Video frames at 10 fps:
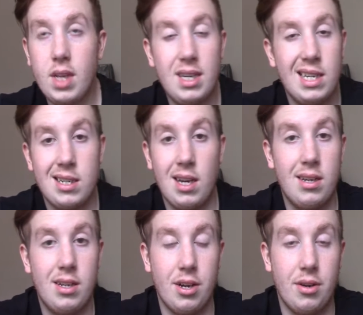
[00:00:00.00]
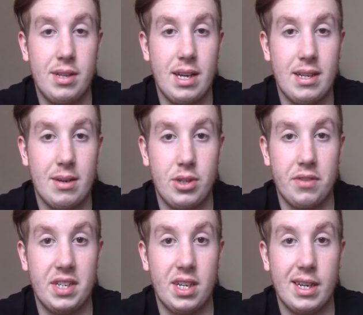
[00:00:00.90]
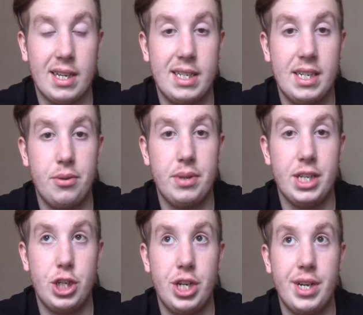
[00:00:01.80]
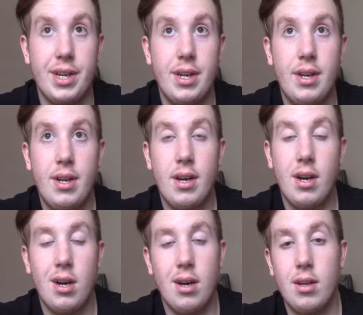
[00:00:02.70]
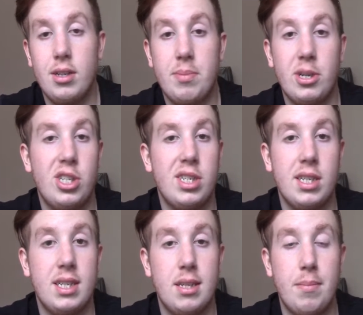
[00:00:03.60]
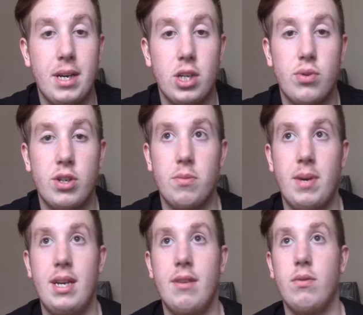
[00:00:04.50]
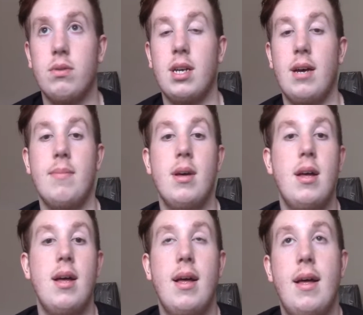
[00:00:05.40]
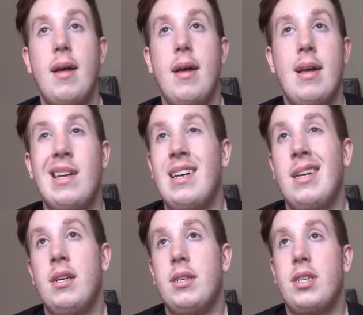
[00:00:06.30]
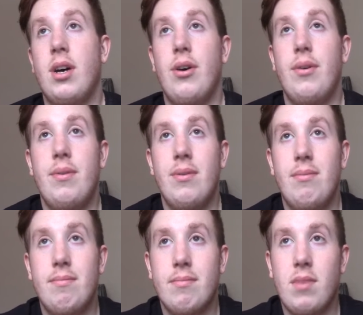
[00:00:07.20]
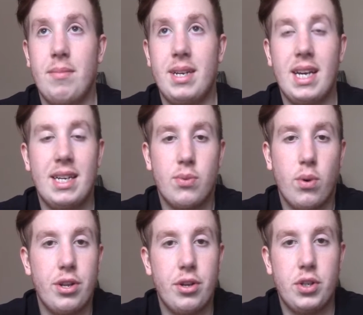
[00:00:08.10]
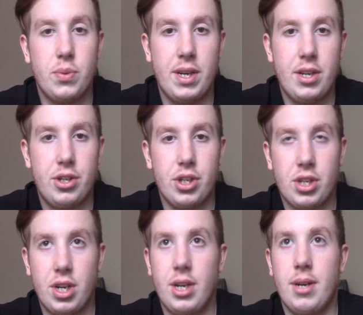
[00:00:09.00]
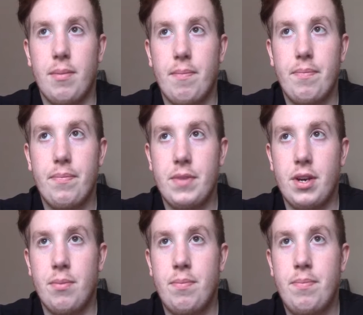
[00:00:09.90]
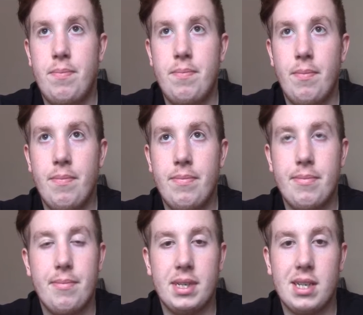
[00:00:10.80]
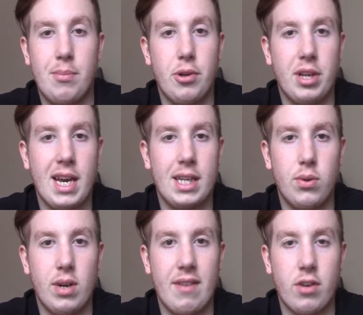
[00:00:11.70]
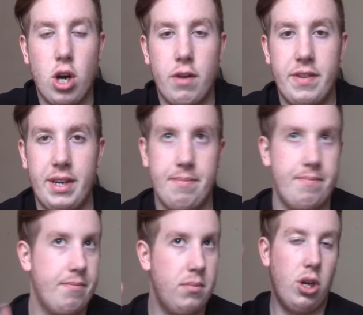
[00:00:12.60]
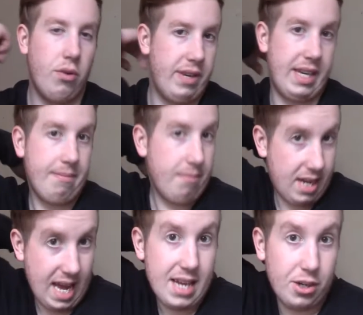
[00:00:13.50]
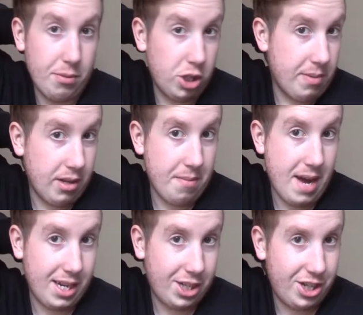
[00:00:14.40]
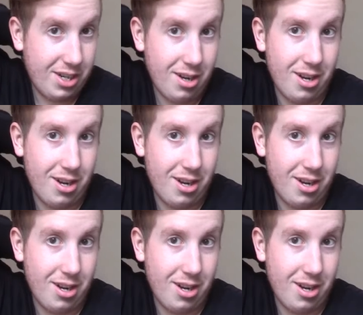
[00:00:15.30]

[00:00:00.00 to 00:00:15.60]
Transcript: that's like, you know, that was obviously going to continue this year, especially since it's the biggest WrestleMania of all time. So, I mean, it's one of those where you're just gonna, you know, basically put the kettle on, have a coffee, not really care too much about the match.